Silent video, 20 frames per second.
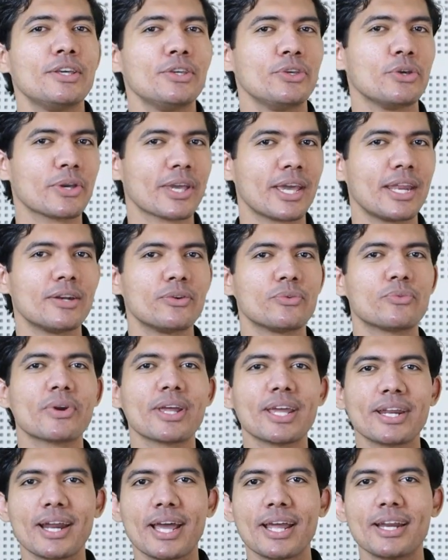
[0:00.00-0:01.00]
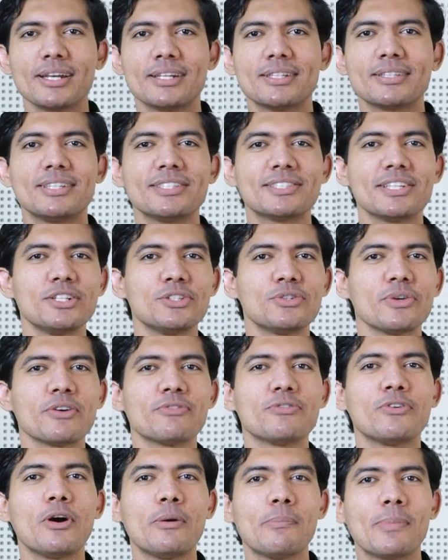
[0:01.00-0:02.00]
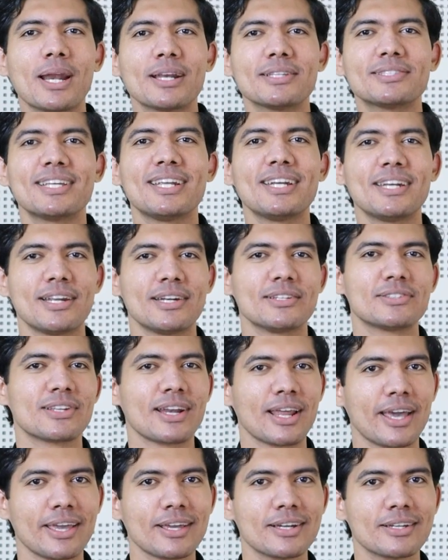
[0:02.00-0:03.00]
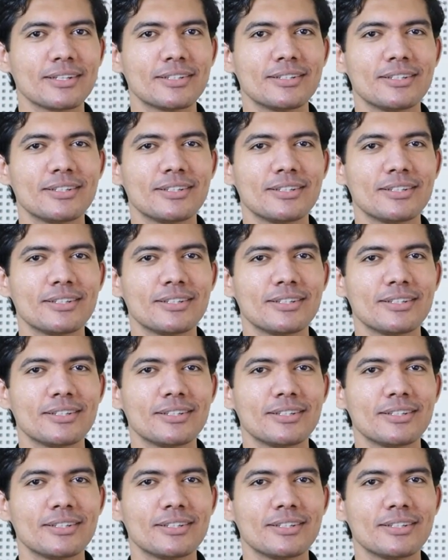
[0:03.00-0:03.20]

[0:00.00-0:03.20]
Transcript: You can rewrite this into a formal sentence like,